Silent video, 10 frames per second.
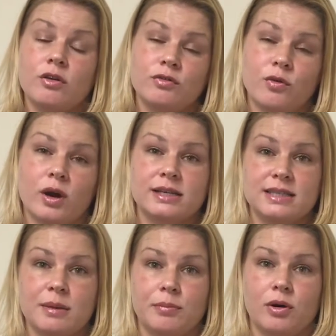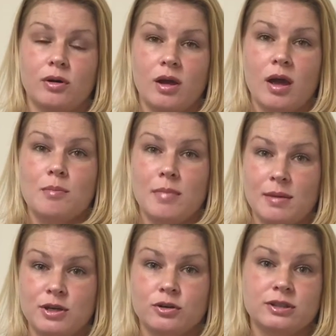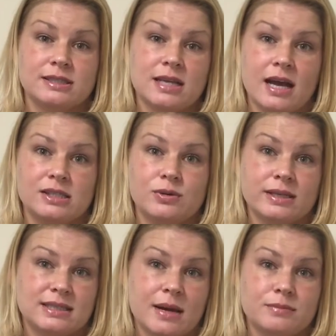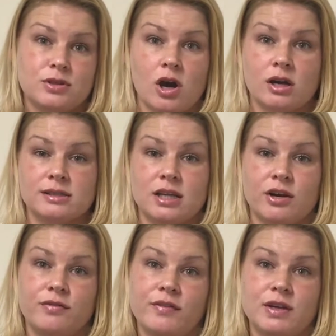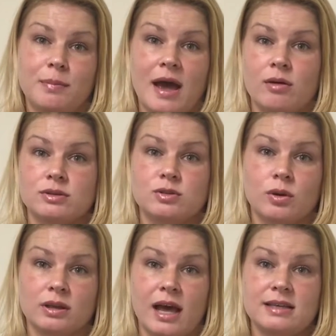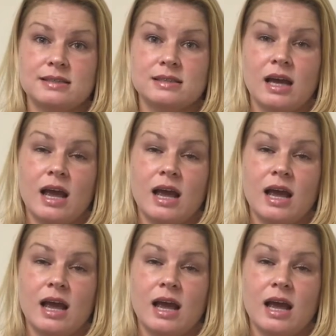For example, maybe you'll decide to accept dogs that are 50 pounds or less.